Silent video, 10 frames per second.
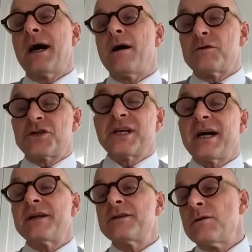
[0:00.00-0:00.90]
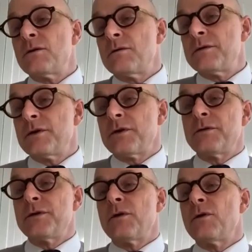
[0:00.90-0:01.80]
outside your
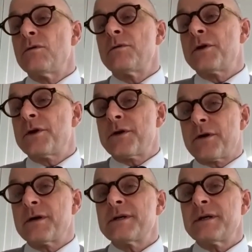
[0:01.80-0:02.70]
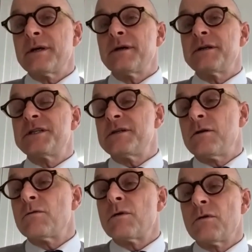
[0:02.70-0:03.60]
own current
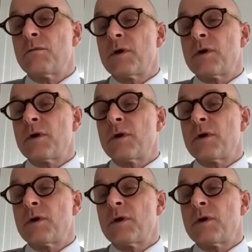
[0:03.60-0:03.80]
CEO role,